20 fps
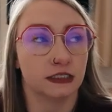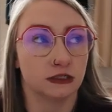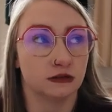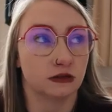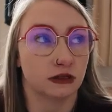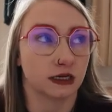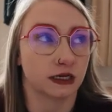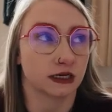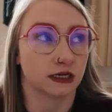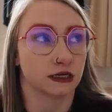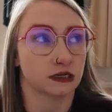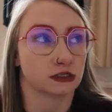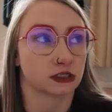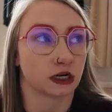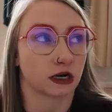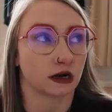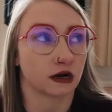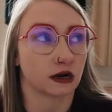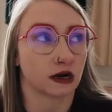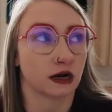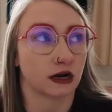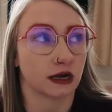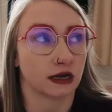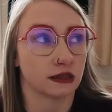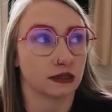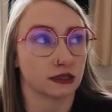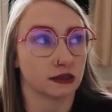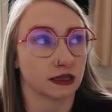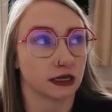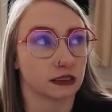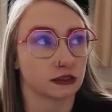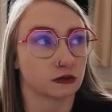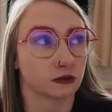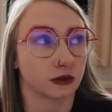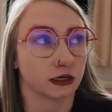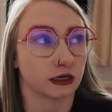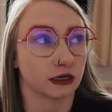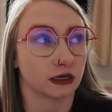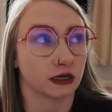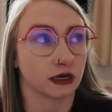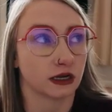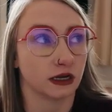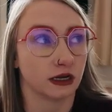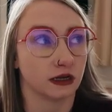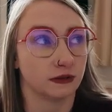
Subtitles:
do think it is her, and I think that's where